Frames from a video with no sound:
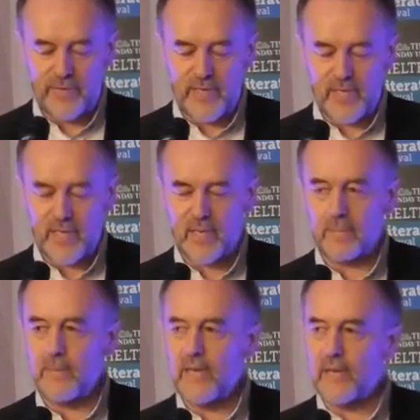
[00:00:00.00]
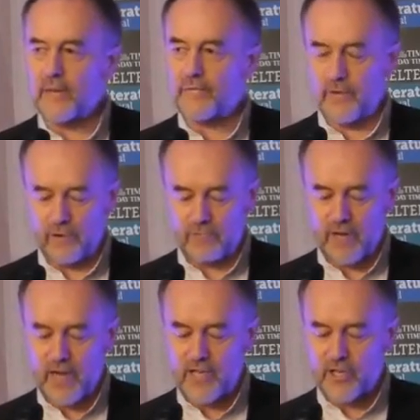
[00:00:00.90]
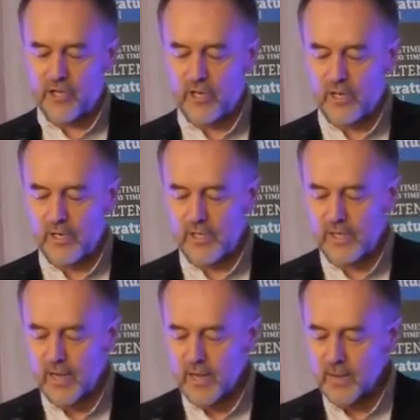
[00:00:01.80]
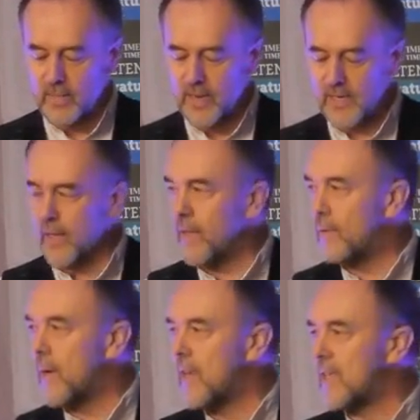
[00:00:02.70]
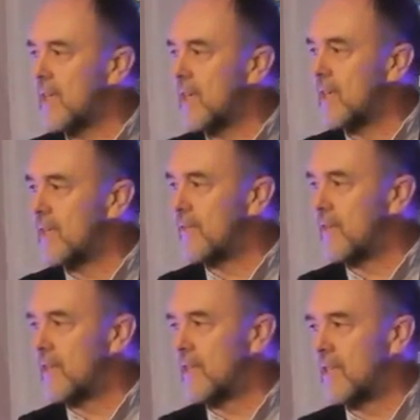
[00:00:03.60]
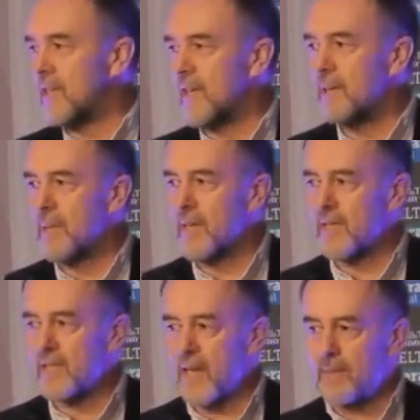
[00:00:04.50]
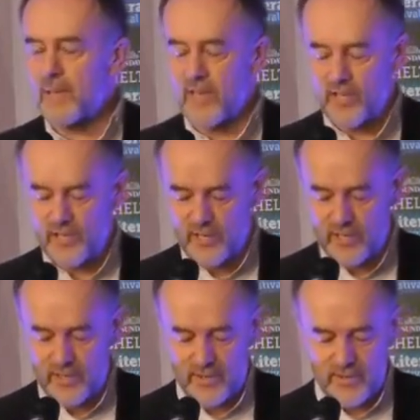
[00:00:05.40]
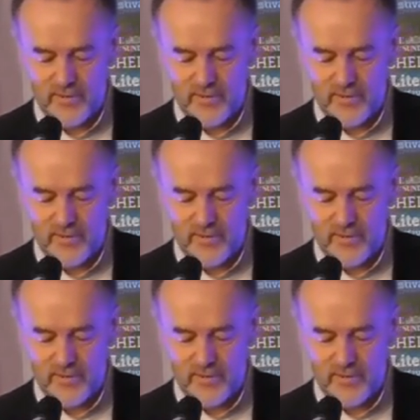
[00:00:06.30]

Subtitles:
fleeting meaningful relationals might otherwise inadvertently be established.